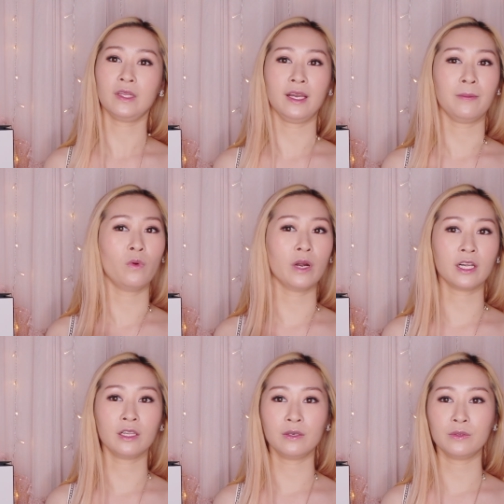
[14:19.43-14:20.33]
they are more
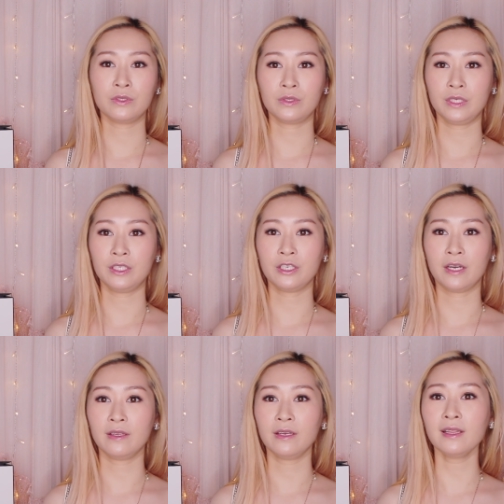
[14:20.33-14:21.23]
close to each
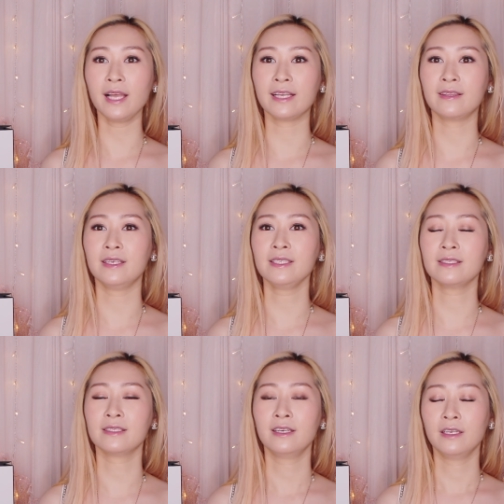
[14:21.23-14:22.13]
other like
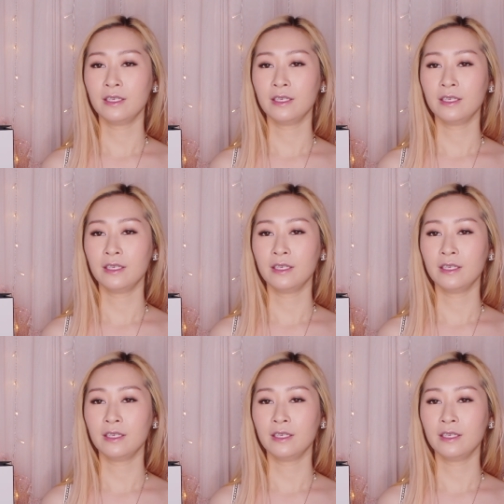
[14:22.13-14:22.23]
this.